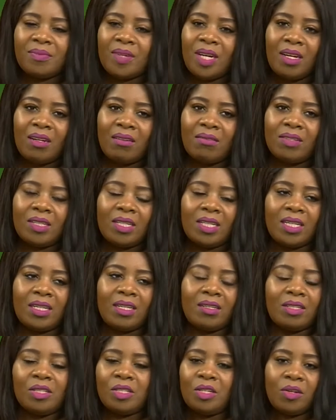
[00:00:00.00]
I don't really care.
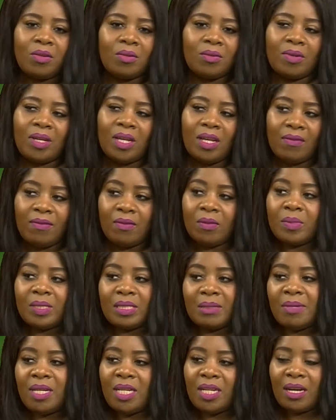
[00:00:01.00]
You know, if it was
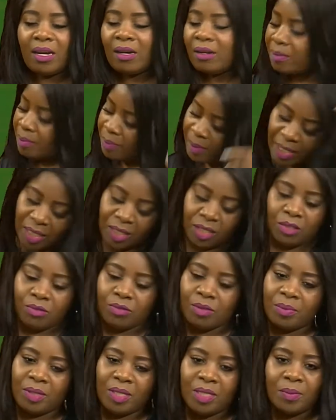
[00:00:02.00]
me now, I'd probably just
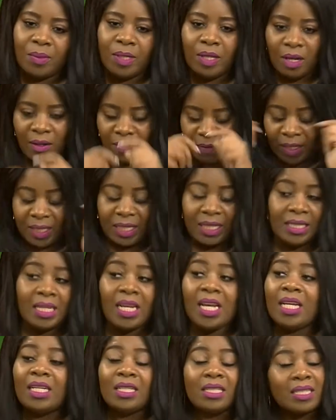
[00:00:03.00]
rip this wig off and these
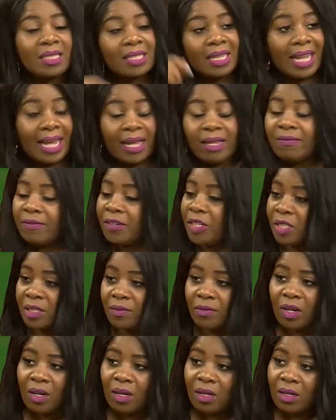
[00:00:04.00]
these. La- First of
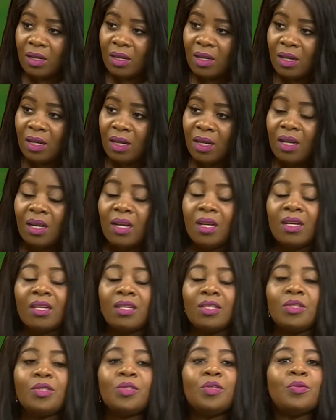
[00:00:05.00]
all,
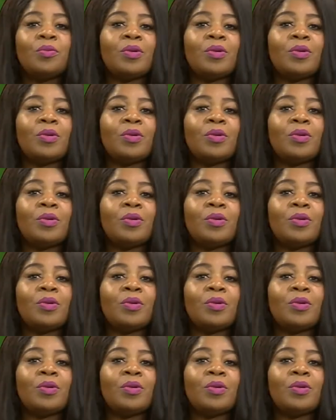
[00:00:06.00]
you